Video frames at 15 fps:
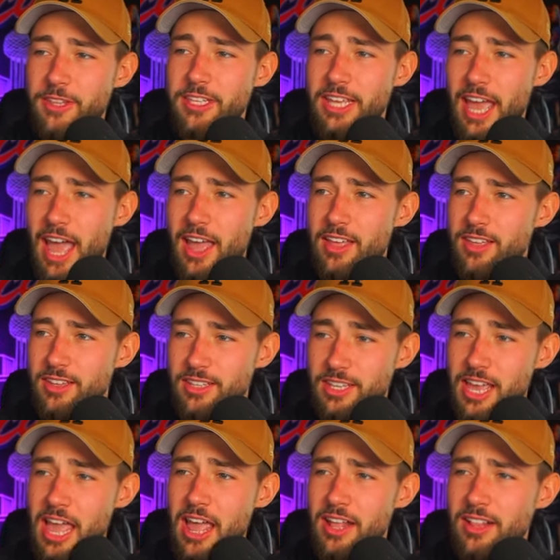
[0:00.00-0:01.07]
Yeah,
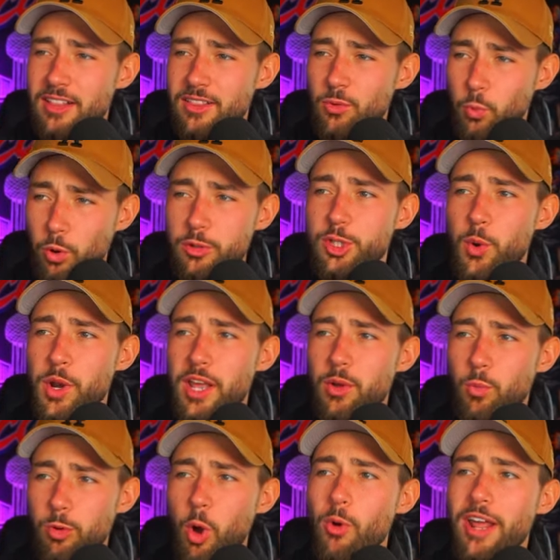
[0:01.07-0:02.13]
yeah, we're doing it.
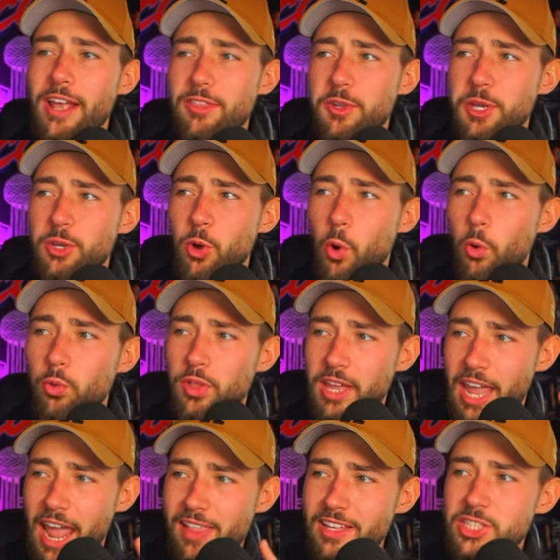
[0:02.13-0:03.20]
We're going Anthony Gould,
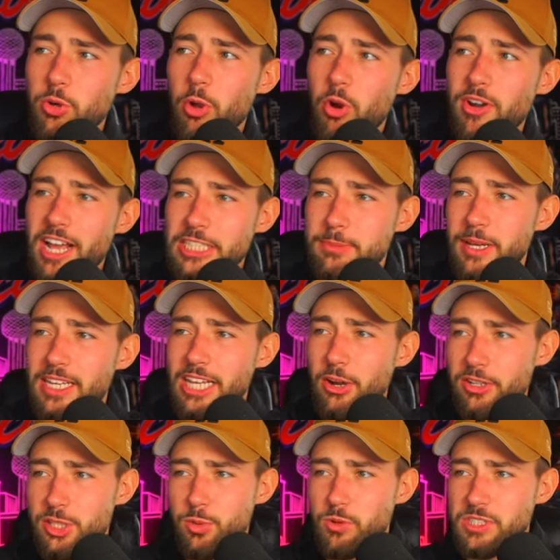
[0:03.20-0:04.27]
and let's go to our next pick here
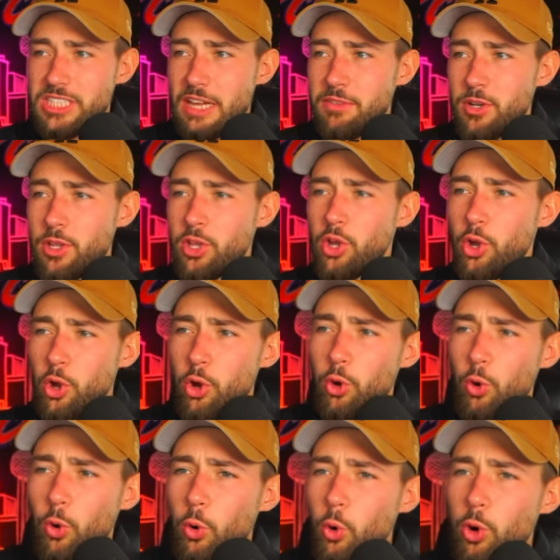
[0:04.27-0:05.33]
at 207.
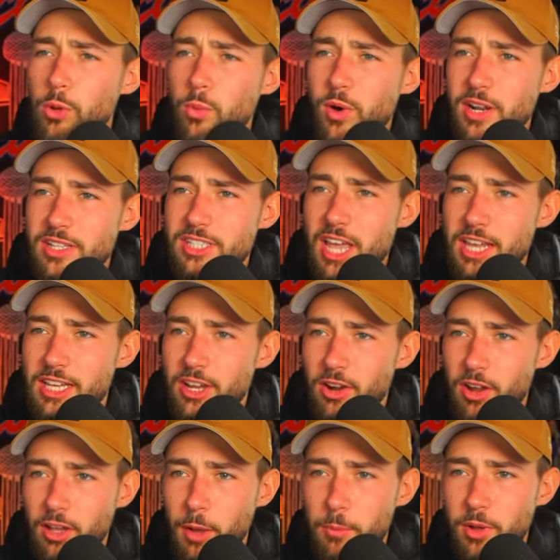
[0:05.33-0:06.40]
Who do we want to take here?
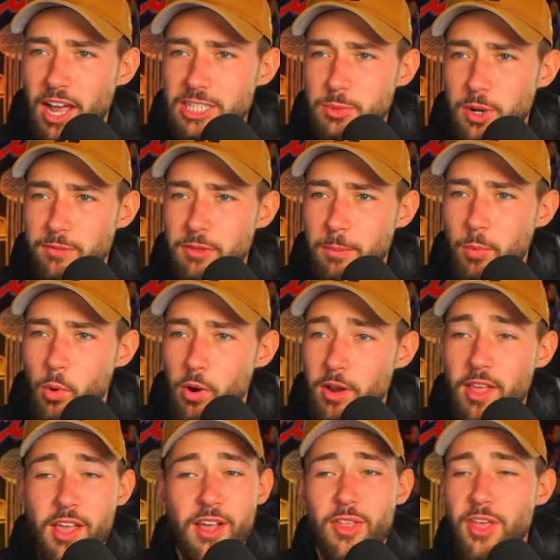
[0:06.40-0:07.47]
A couple guys went off the board.
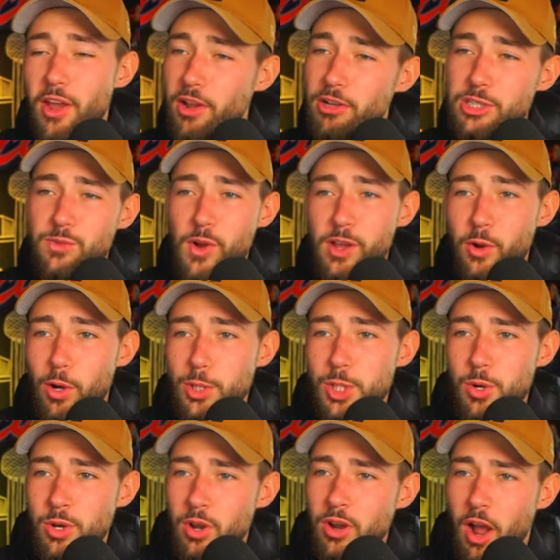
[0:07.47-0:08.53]
There goes Frank Gore
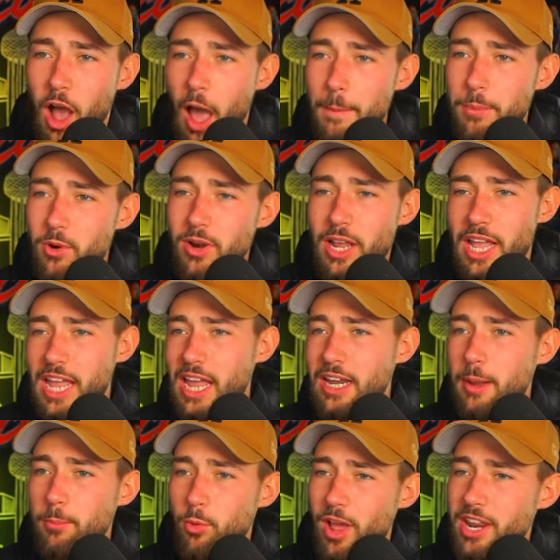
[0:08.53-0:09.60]
Jr., Hopper,
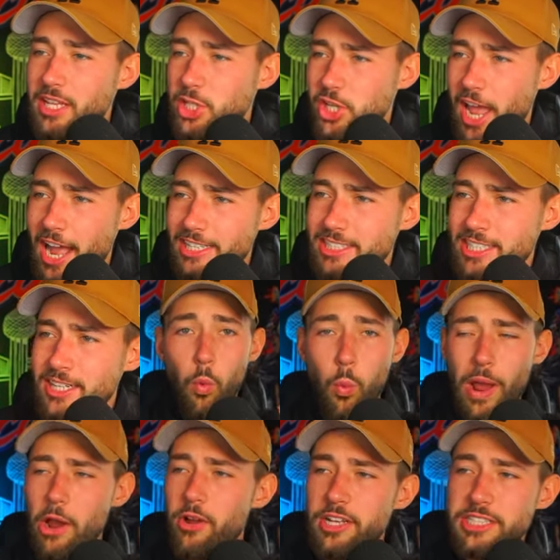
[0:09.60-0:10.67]
and Brennan Jackson.
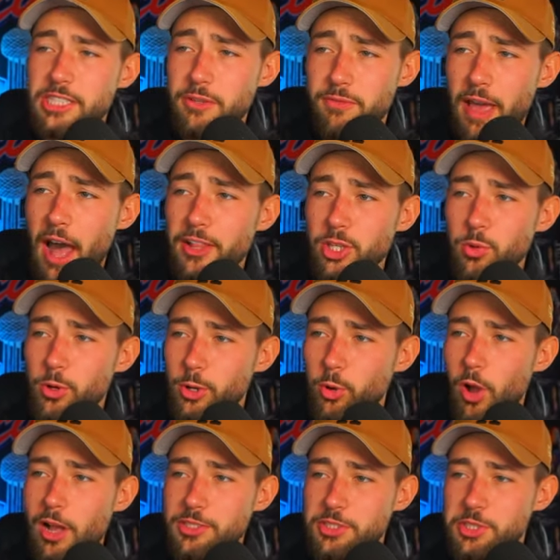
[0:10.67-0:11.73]
Where is the value
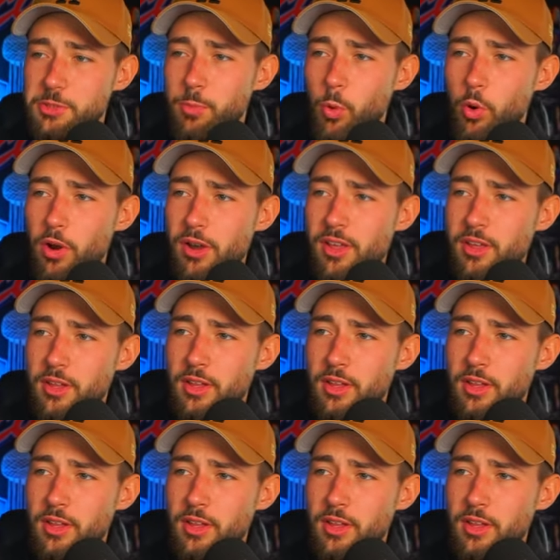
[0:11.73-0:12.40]
across this board?